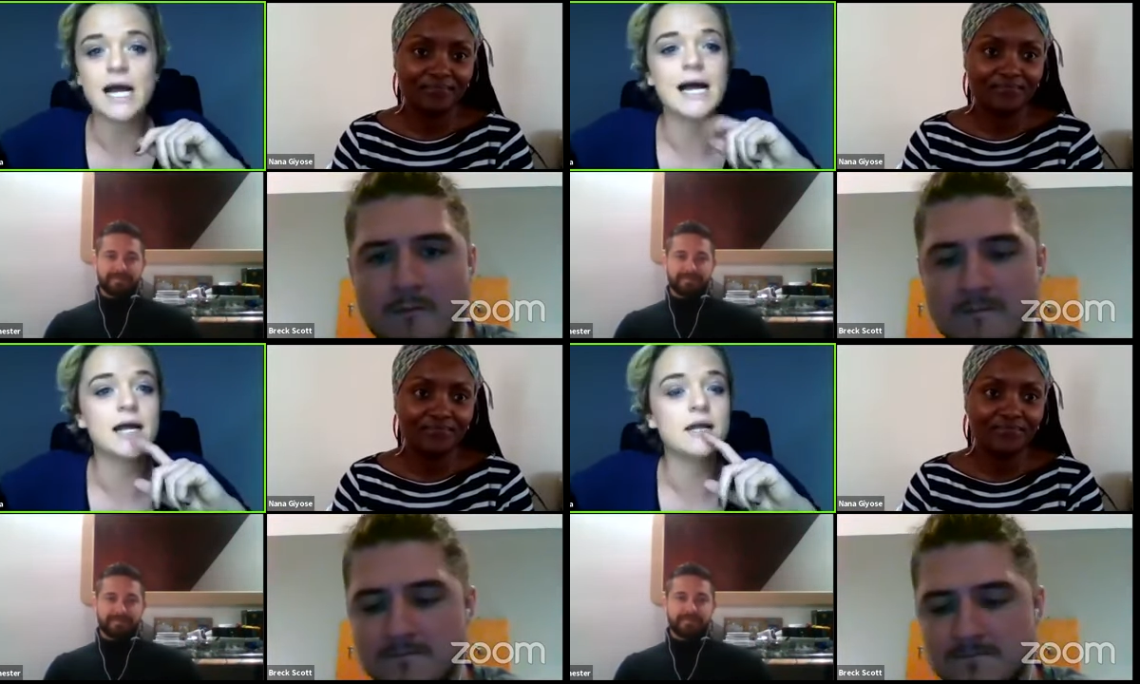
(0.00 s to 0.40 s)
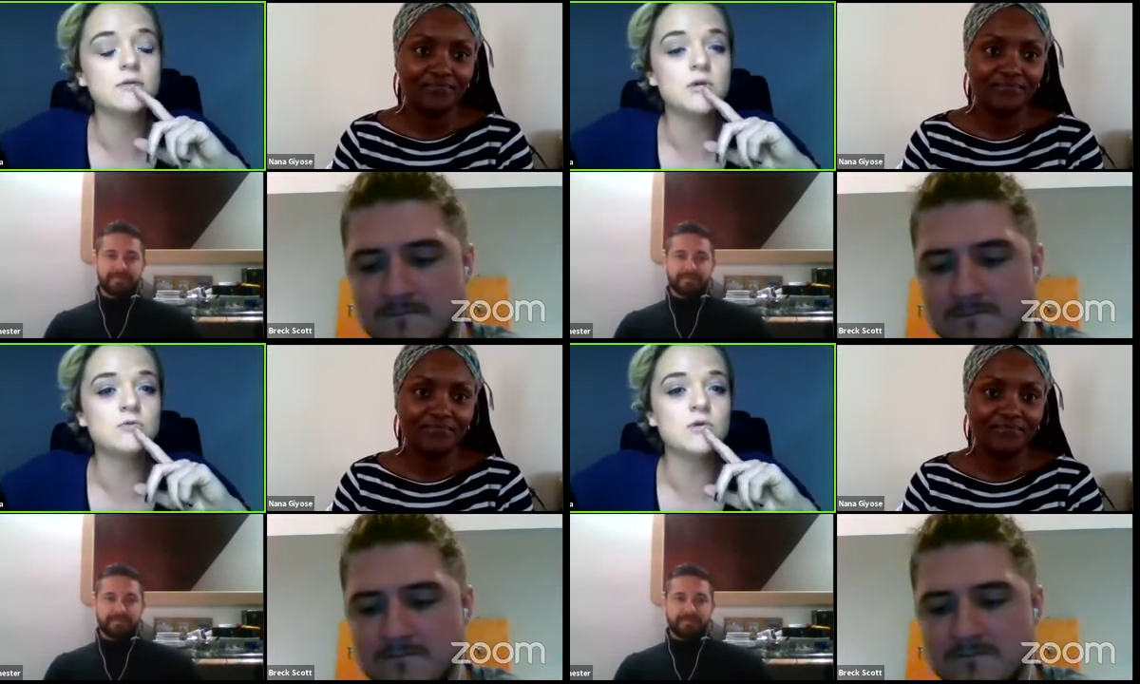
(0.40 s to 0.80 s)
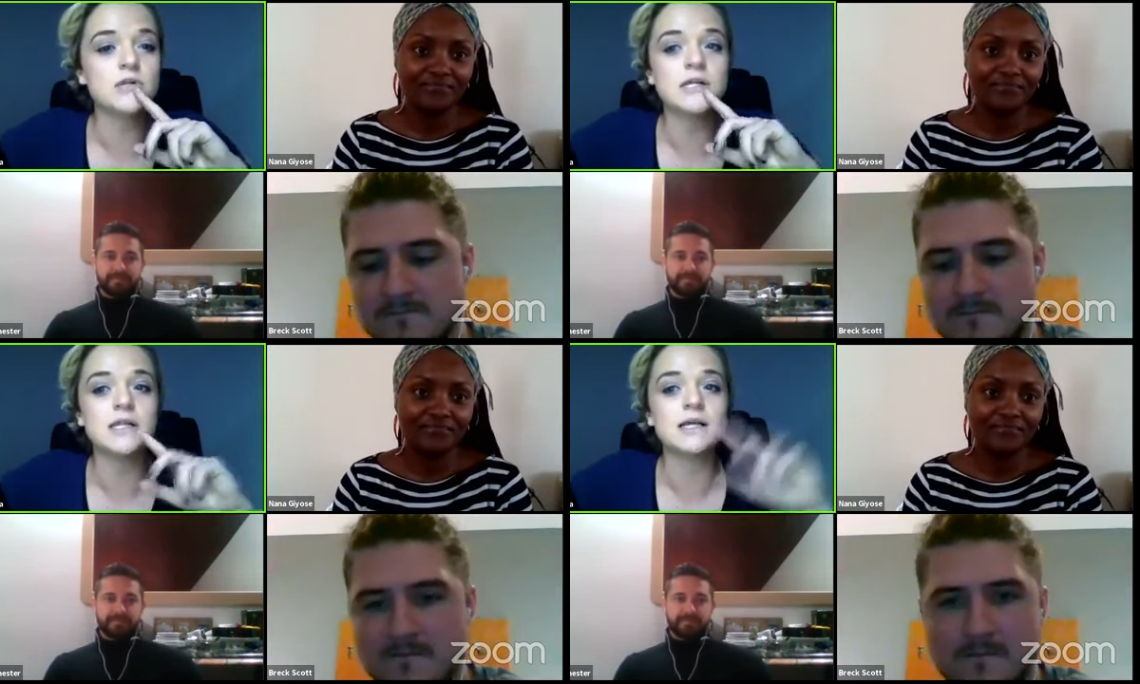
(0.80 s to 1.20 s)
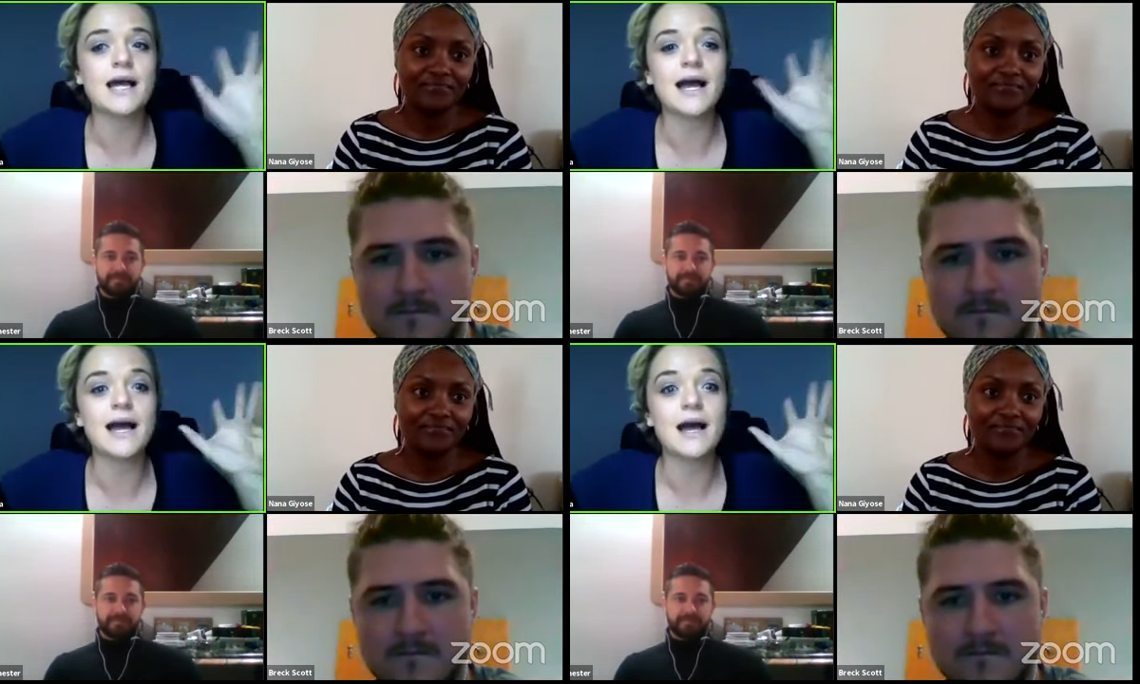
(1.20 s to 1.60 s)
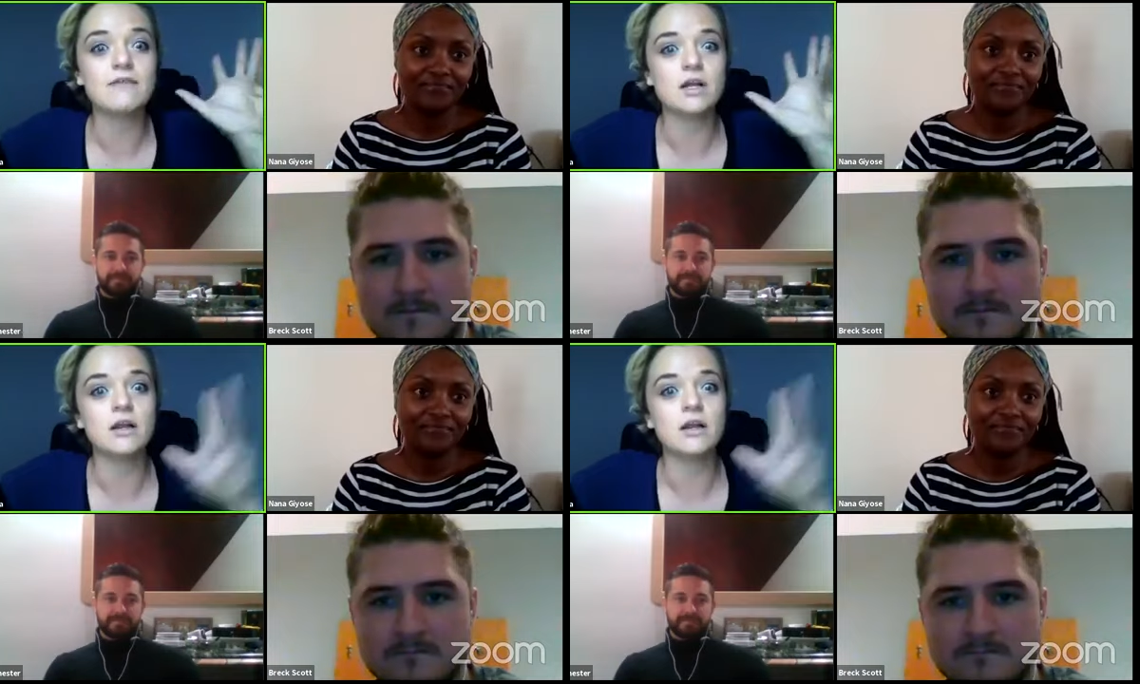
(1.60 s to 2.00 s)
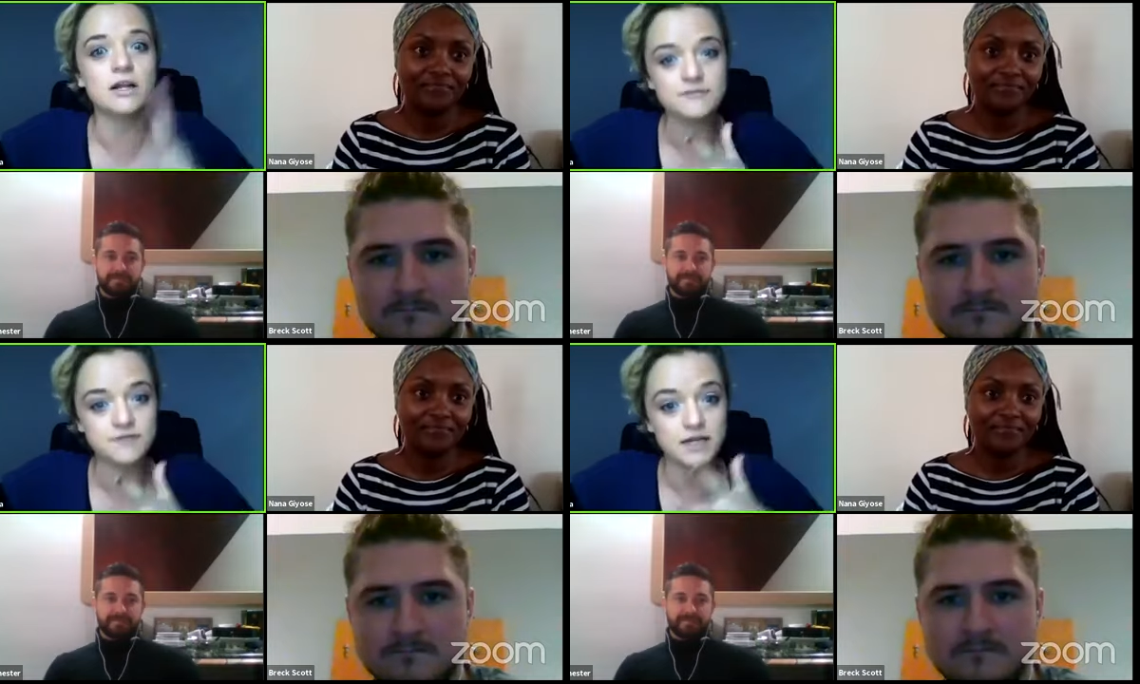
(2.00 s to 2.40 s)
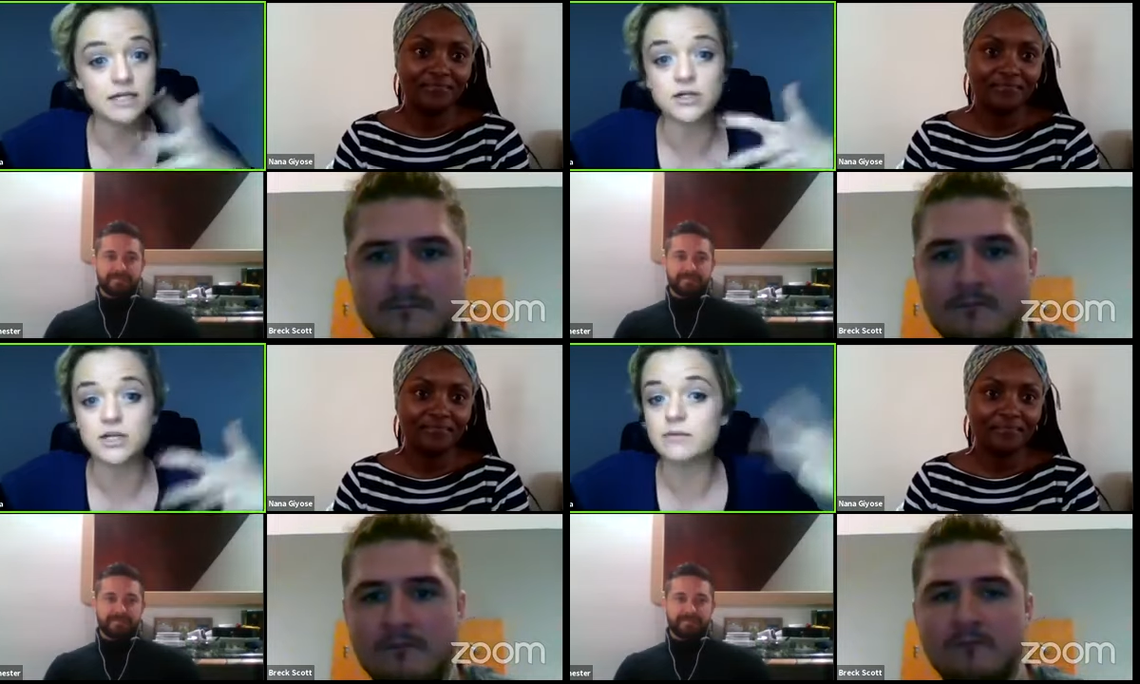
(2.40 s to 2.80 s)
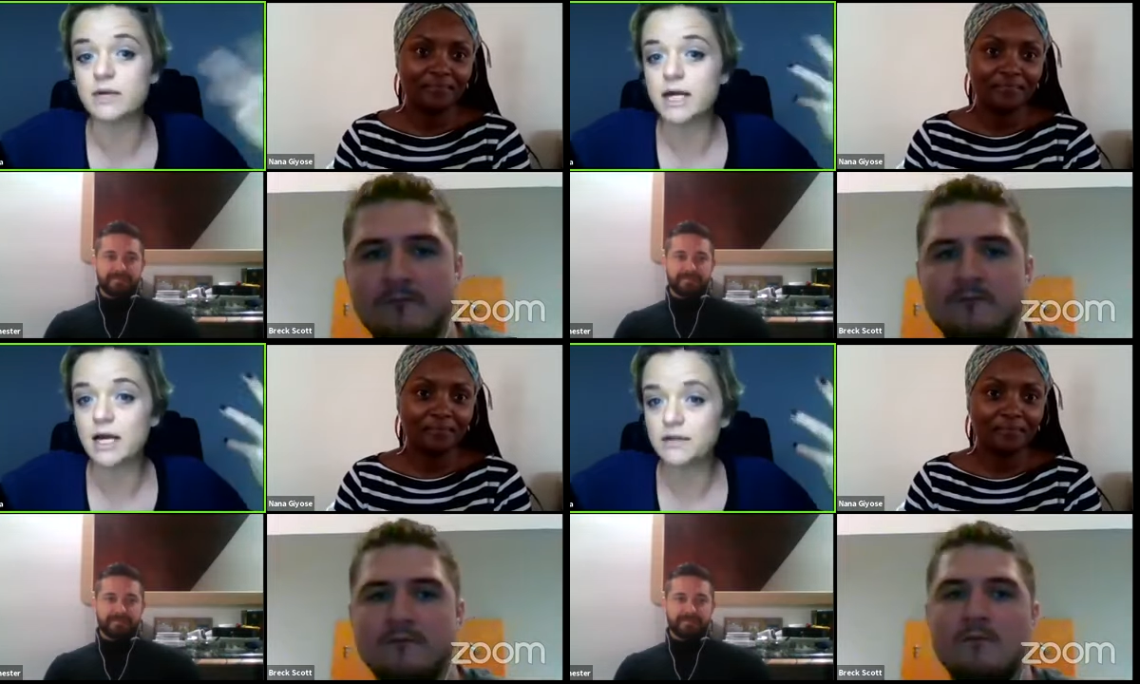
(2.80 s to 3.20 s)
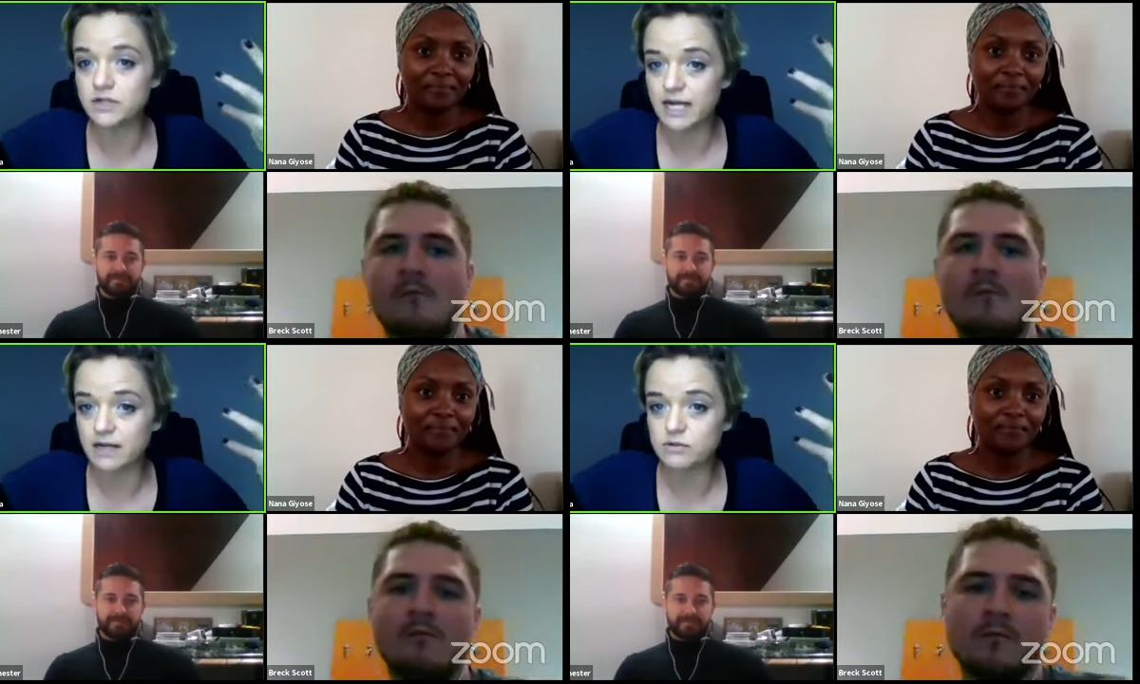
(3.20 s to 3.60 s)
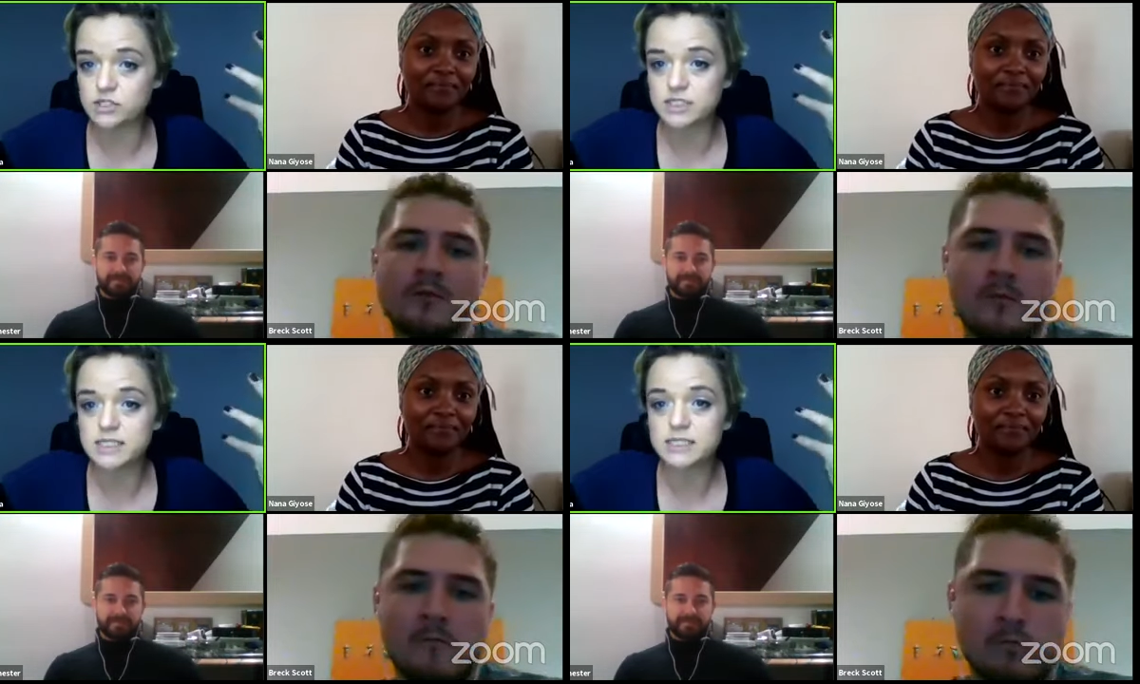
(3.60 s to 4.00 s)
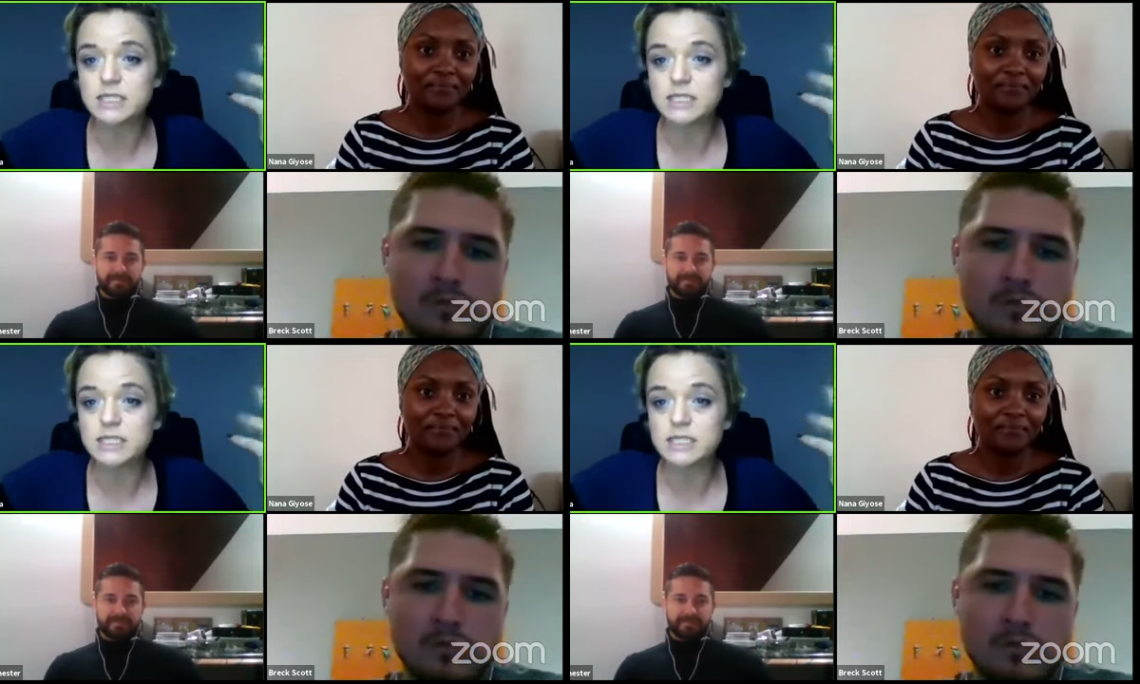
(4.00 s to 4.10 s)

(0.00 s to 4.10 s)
Speaker 1: and we will have a lot of fun learning about other languages.